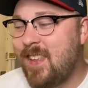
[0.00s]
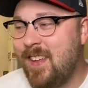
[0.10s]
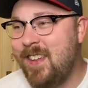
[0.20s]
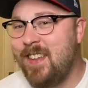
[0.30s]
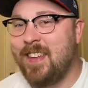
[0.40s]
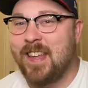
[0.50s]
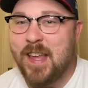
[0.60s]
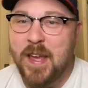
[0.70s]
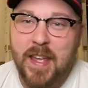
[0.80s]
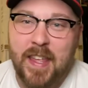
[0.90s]

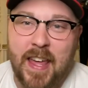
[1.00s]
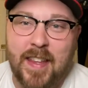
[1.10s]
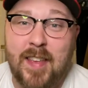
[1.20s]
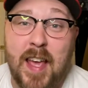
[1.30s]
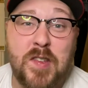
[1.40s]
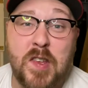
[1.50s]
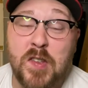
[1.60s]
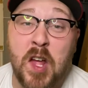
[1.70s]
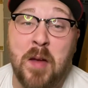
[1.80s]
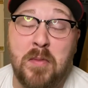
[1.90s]
yeah, the taste is
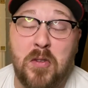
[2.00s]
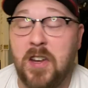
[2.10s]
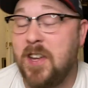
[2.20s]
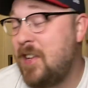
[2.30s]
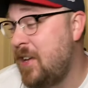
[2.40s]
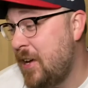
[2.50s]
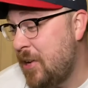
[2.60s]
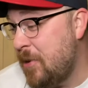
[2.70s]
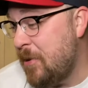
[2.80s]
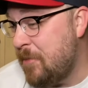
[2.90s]
not muted.
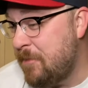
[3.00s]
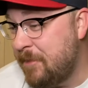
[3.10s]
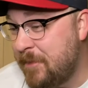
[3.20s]
Kind